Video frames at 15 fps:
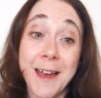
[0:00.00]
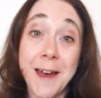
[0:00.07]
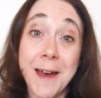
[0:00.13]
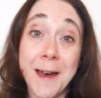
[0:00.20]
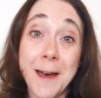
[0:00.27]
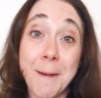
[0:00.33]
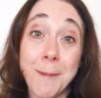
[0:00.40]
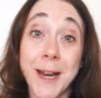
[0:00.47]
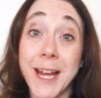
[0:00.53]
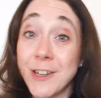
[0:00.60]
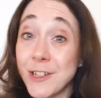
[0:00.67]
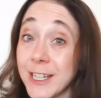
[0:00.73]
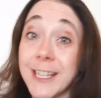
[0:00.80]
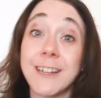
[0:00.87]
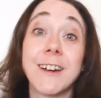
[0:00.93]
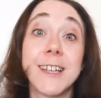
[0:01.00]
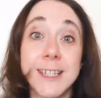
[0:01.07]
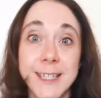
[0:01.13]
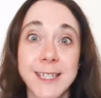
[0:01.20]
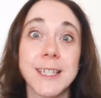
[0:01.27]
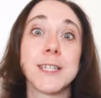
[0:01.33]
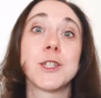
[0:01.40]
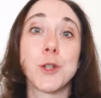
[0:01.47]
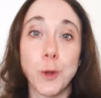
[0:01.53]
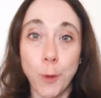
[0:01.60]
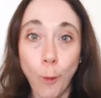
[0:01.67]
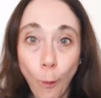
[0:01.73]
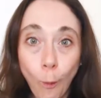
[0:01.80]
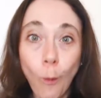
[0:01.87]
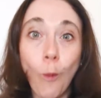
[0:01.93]
And actually I insist on
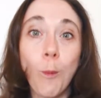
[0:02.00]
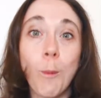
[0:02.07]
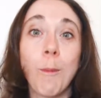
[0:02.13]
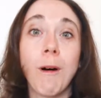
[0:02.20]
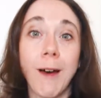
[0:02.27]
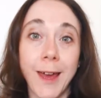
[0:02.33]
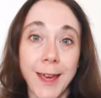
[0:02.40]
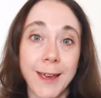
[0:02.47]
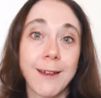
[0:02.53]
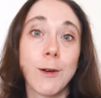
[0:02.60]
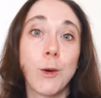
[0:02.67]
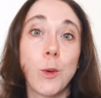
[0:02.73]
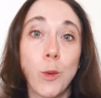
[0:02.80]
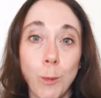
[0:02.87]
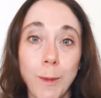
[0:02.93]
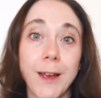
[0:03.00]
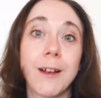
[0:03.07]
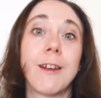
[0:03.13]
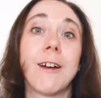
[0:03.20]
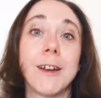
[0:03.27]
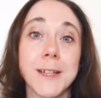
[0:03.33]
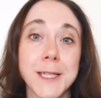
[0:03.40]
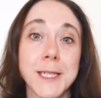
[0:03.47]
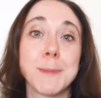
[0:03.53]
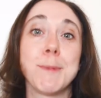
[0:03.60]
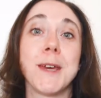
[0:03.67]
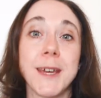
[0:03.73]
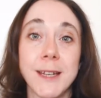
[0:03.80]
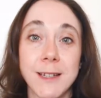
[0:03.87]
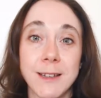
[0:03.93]
all my clients
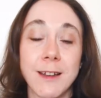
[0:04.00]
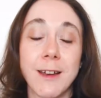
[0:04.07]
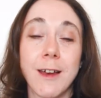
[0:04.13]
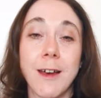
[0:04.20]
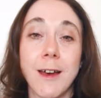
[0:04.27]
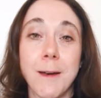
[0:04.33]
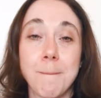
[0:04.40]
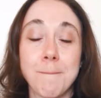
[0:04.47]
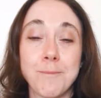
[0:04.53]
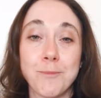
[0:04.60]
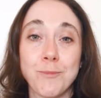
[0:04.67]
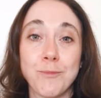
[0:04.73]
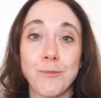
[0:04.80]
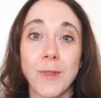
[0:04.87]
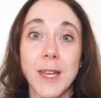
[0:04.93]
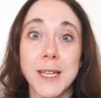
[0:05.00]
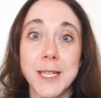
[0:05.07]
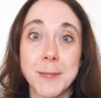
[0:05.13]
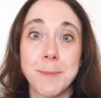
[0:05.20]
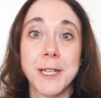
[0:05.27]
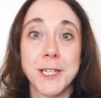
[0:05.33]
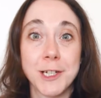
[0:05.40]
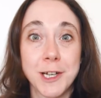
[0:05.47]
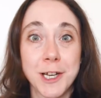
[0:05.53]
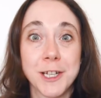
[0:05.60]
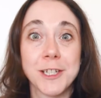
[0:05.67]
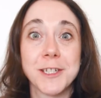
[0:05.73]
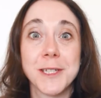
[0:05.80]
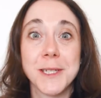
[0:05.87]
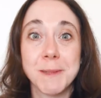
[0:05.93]
being independent
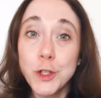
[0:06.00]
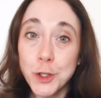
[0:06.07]
learners.